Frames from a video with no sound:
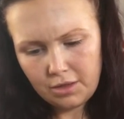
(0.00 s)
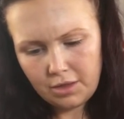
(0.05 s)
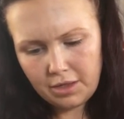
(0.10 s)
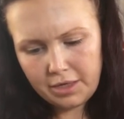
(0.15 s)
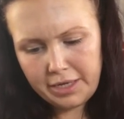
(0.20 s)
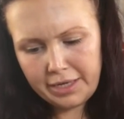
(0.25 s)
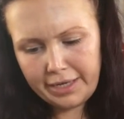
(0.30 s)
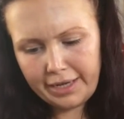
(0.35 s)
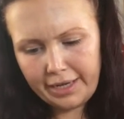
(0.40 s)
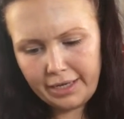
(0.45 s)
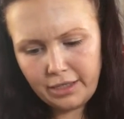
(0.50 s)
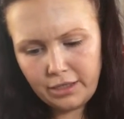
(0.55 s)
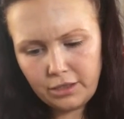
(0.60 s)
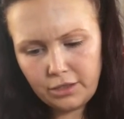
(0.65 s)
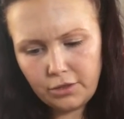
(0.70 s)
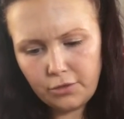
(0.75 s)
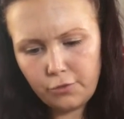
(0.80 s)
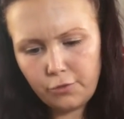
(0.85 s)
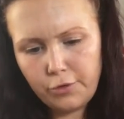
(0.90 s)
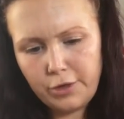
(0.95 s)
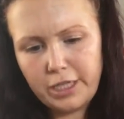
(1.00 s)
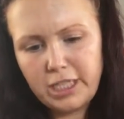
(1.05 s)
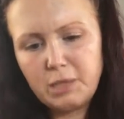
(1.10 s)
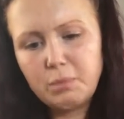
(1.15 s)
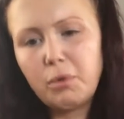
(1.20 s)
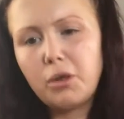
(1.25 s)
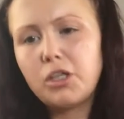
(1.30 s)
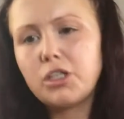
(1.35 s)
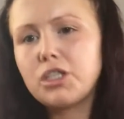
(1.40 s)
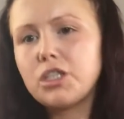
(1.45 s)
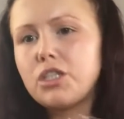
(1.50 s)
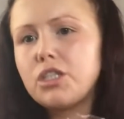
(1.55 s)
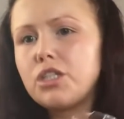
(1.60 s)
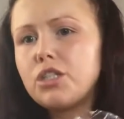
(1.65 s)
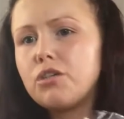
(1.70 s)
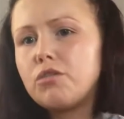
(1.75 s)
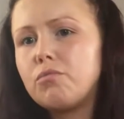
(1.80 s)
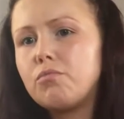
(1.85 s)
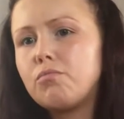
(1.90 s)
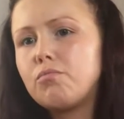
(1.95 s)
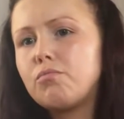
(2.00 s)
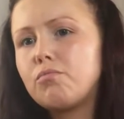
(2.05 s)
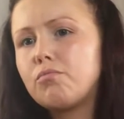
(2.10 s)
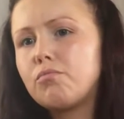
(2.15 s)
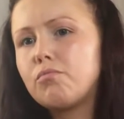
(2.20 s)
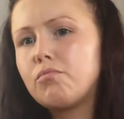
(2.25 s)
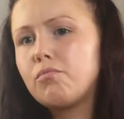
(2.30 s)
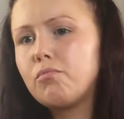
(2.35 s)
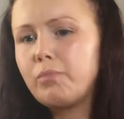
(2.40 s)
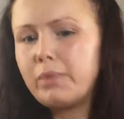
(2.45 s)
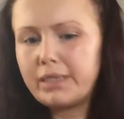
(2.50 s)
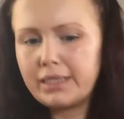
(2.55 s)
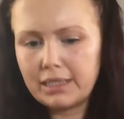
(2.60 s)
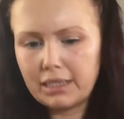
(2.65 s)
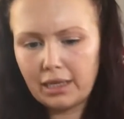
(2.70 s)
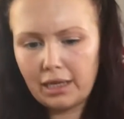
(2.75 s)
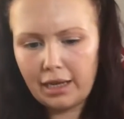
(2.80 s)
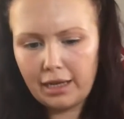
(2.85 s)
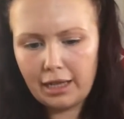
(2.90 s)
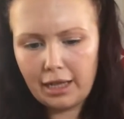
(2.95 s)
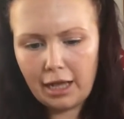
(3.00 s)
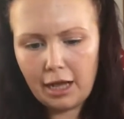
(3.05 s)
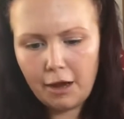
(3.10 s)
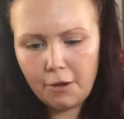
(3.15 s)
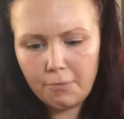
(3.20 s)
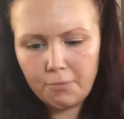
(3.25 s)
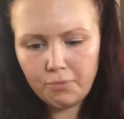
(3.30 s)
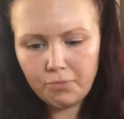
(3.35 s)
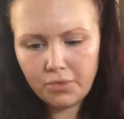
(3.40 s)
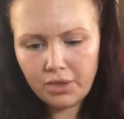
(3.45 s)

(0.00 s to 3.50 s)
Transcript: you get free sponges, so basically like that.